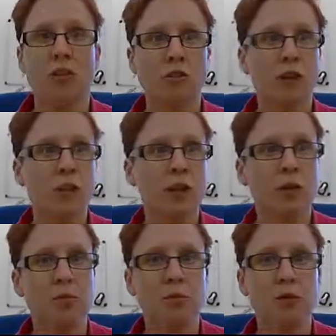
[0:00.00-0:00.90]
So
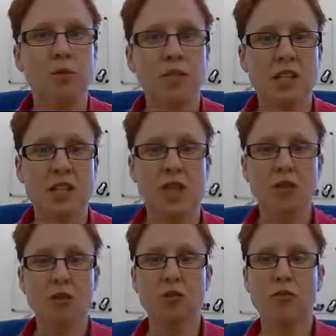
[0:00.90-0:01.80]
it comes to you and says,
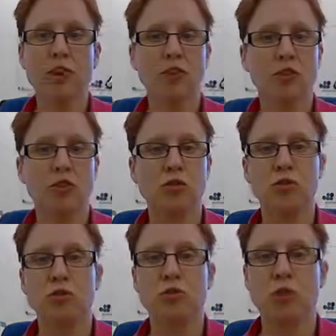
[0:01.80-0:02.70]
can you find a
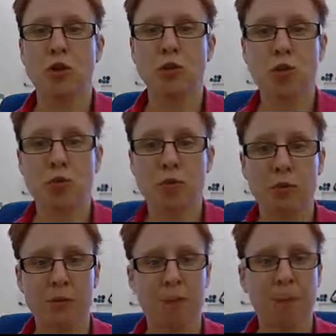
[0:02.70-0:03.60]
solution to our noise
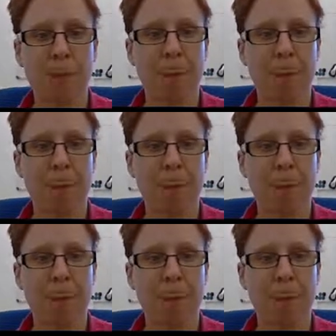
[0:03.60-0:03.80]
problem?